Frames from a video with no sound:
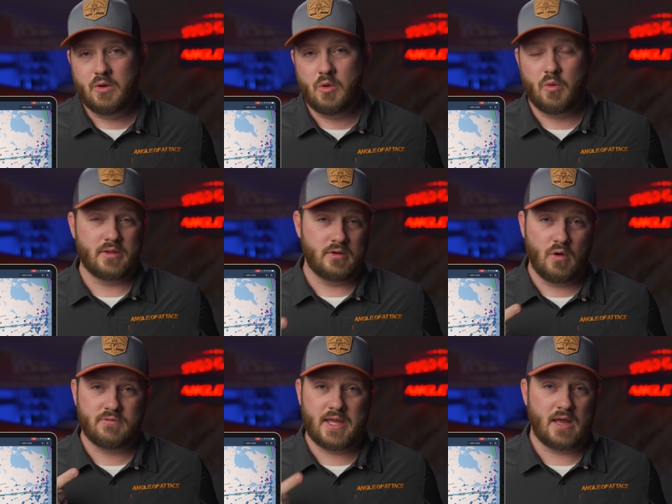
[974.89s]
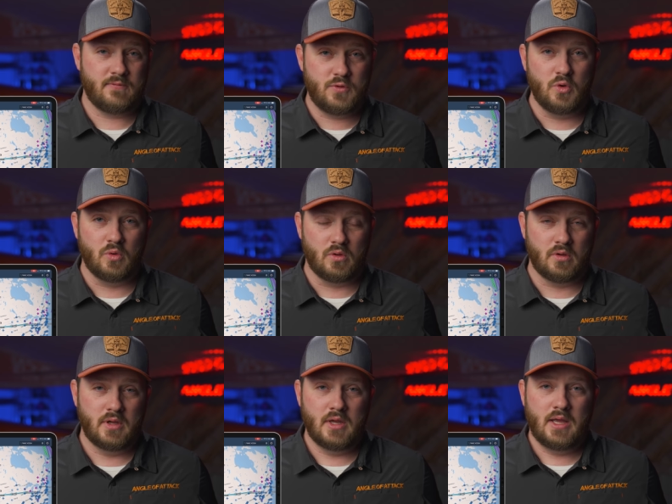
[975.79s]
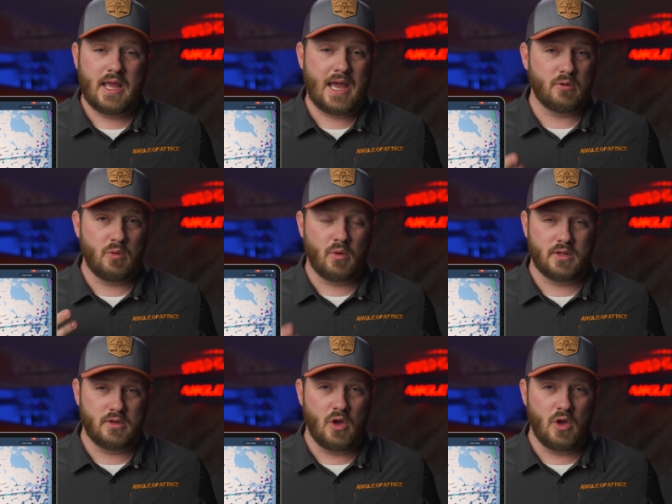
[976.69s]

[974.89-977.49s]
we wanted to know if they had fuel, and we wanted to